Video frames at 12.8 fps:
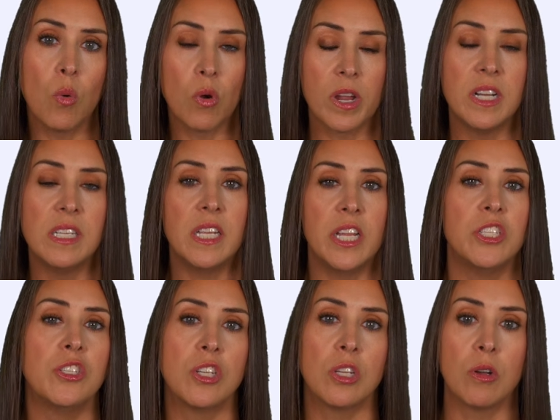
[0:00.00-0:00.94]

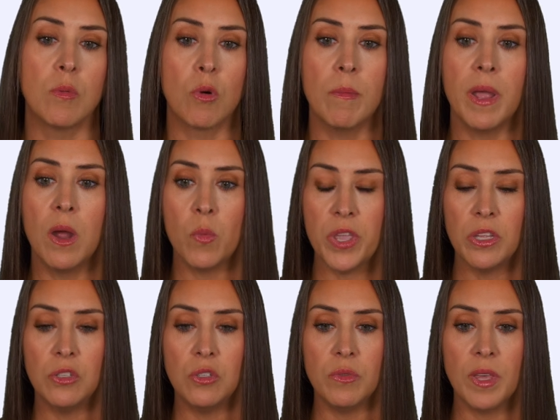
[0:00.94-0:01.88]
organization to learn more about, we
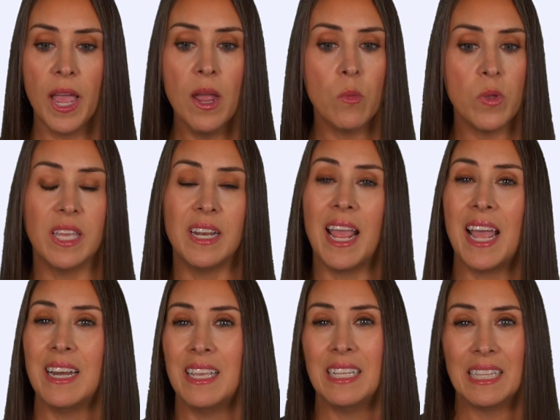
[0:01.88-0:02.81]
can do that. We can
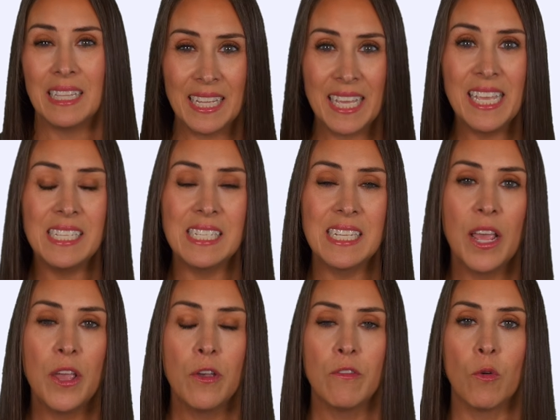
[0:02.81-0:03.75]
add in links
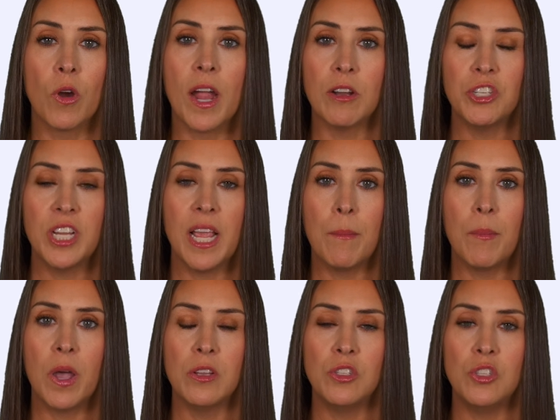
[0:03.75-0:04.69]
for our
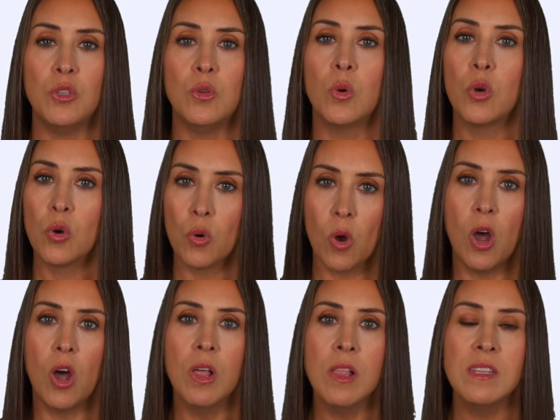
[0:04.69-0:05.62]
chatbot to
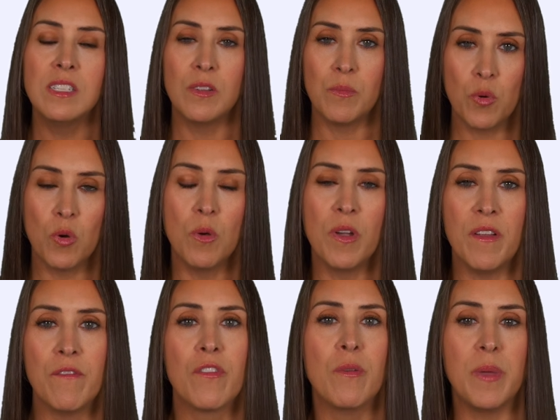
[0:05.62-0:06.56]
crawl, to pull
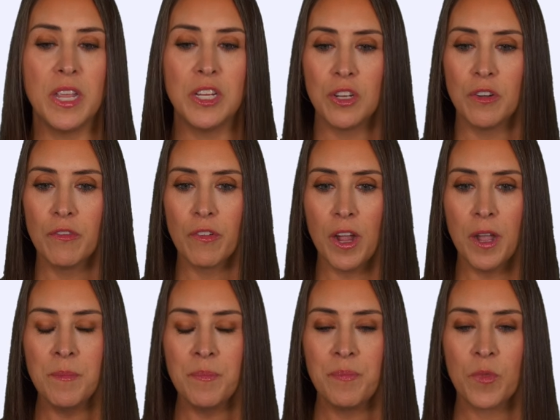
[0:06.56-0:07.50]
information
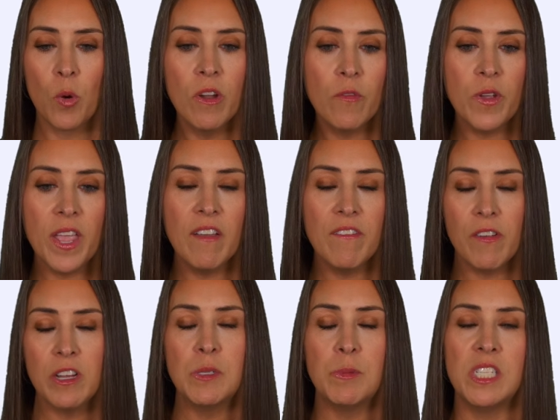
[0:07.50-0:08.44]
from. Or if we have
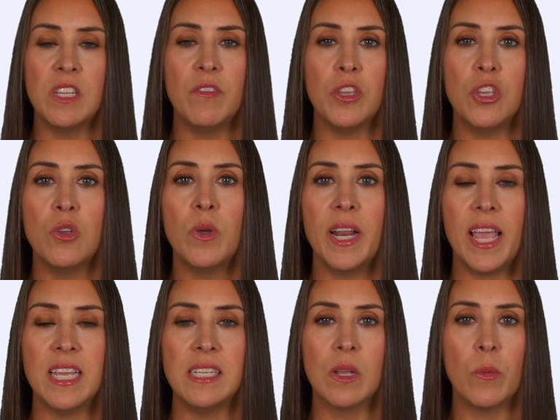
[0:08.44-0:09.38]
very specific
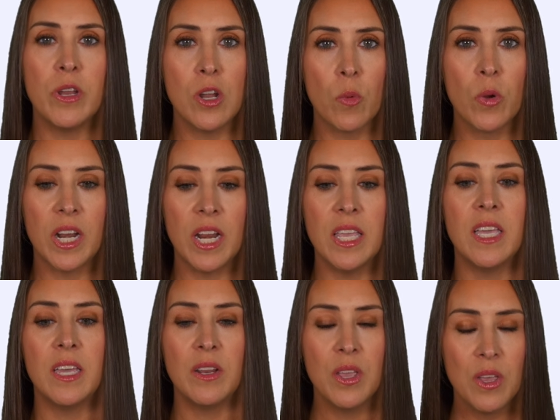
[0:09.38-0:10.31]
Q&As that we know we're going to
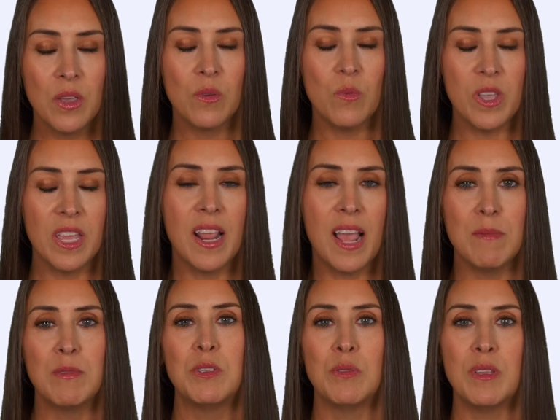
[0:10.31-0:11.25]
get, we can
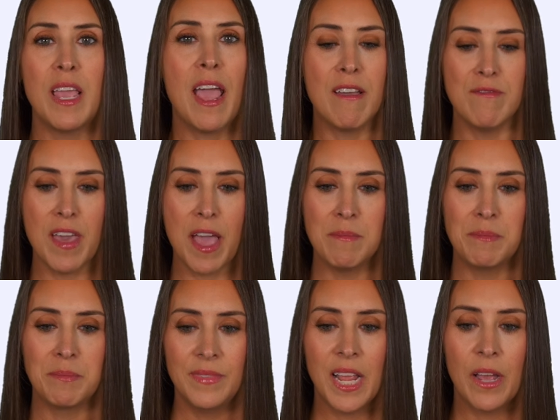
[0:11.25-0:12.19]
absolutely have that.
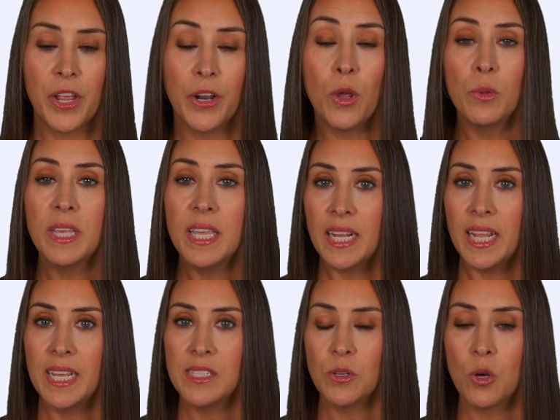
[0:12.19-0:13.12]
Now, not only can it
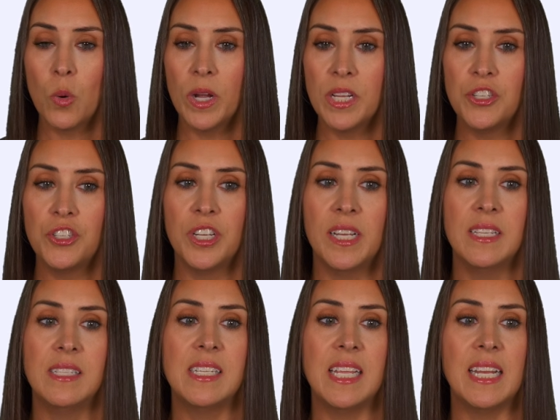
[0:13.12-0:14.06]
answer
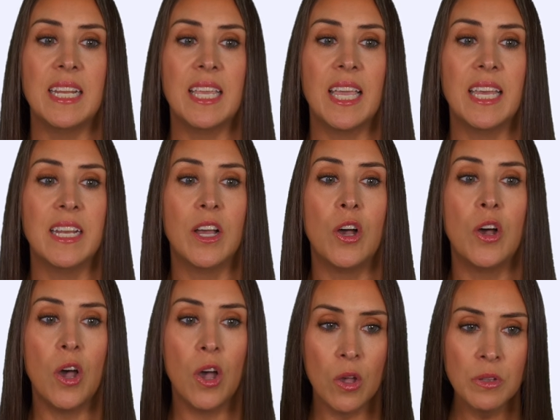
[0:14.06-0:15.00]
questions, it can
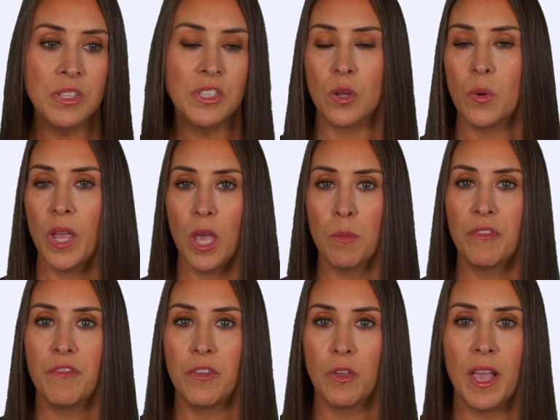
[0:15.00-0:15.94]
also help
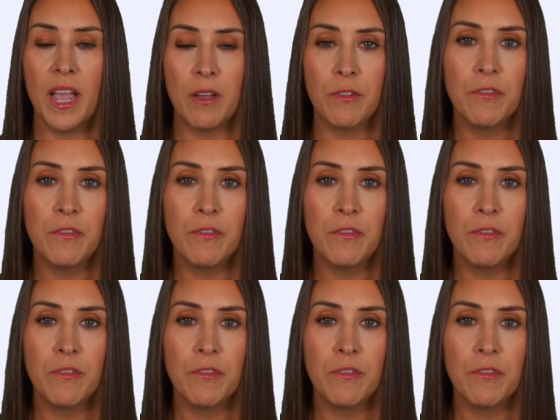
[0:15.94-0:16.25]
fill out